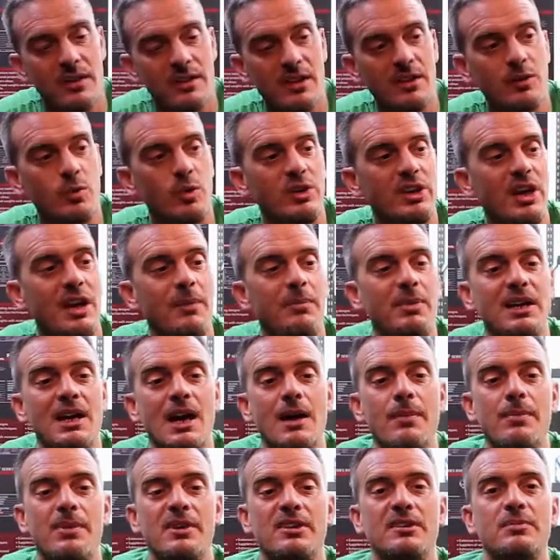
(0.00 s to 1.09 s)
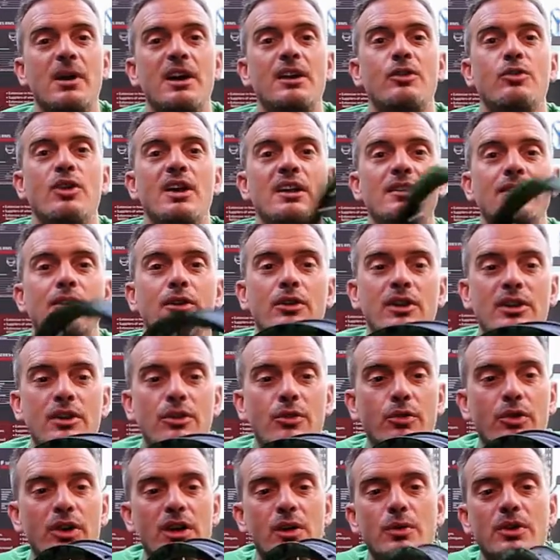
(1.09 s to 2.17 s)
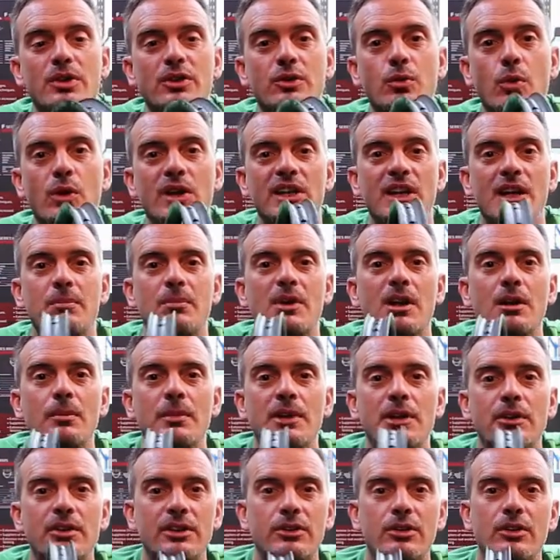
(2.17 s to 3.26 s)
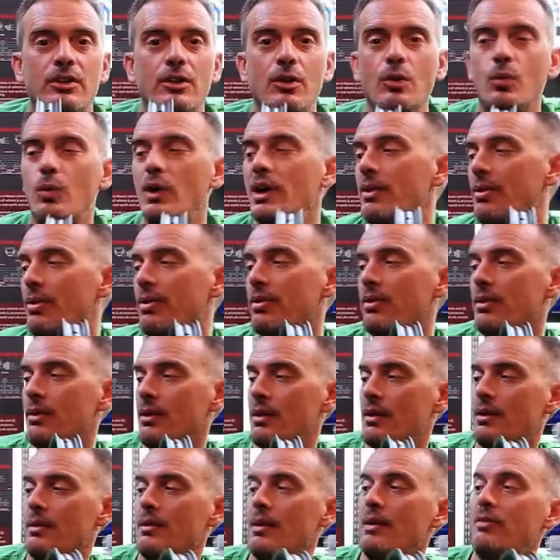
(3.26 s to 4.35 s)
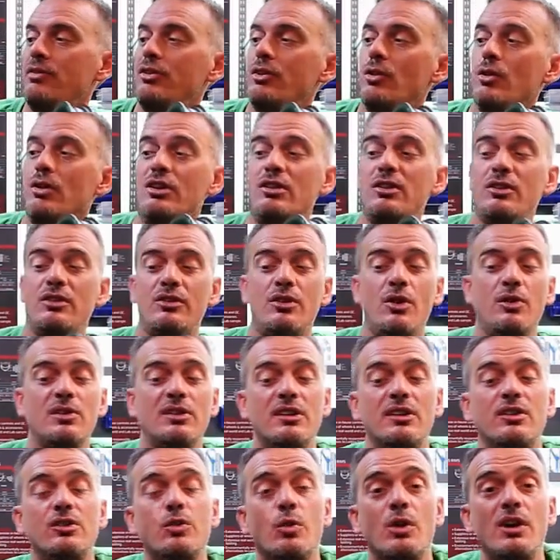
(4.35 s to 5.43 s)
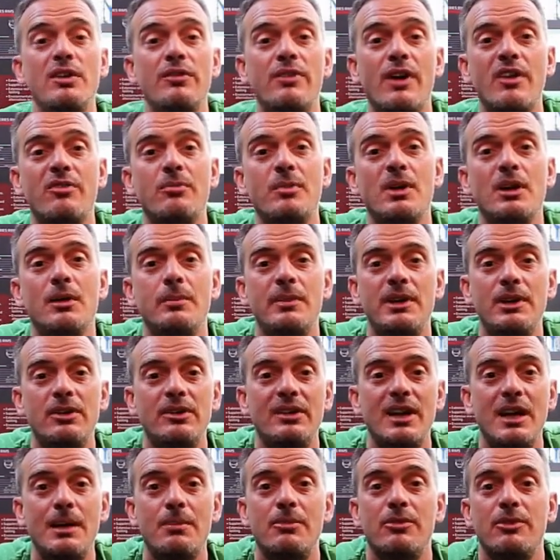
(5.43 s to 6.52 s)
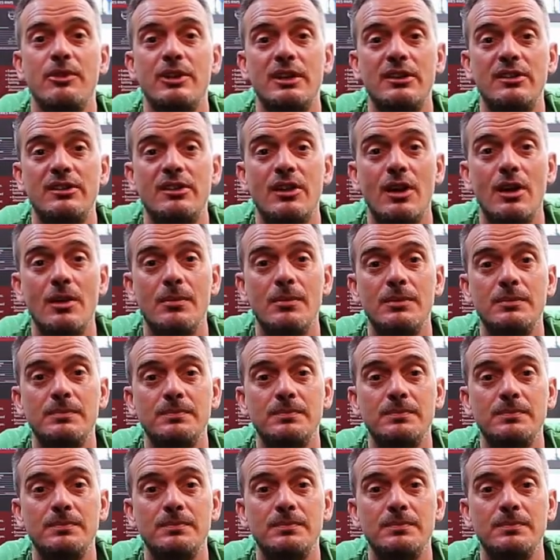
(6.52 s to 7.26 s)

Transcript: Since we're taping up a Spike Race 33 with a 28mm internal width, I've chosen a 25mm tape for this job.